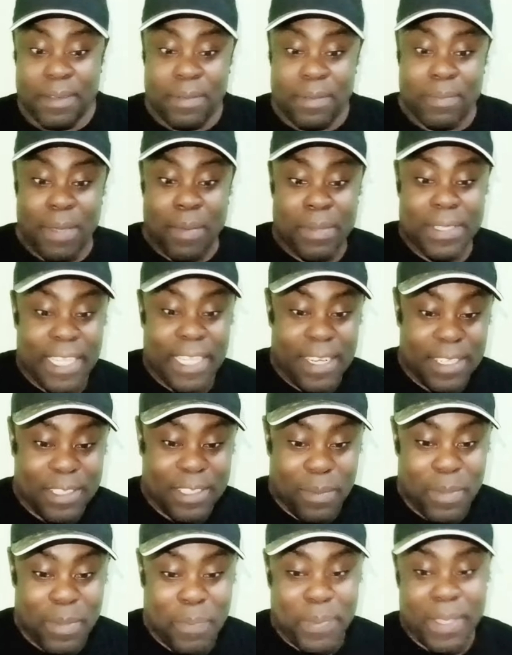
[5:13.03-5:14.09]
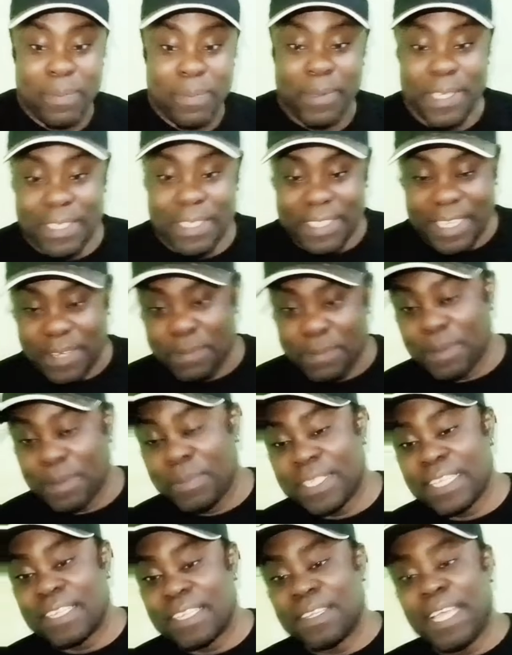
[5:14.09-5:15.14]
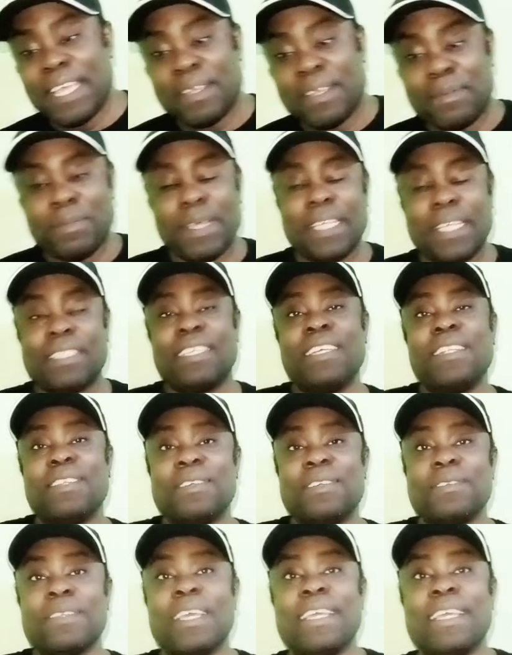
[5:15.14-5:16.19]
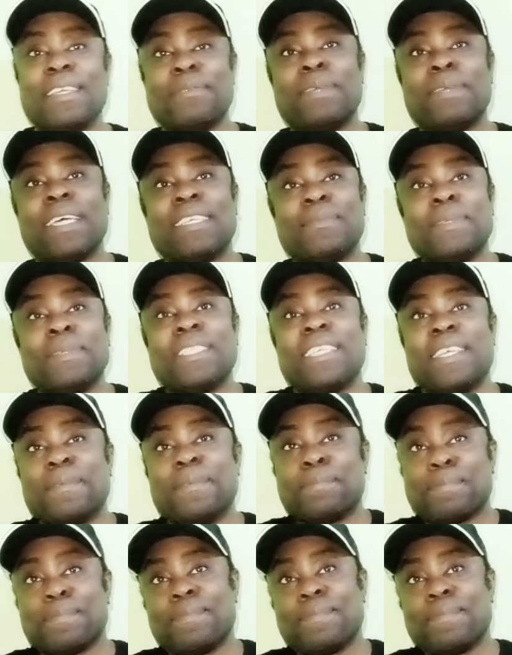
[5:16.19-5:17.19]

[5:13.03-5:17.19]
Let me tell you something, people. You see, let me tell you. Let me say.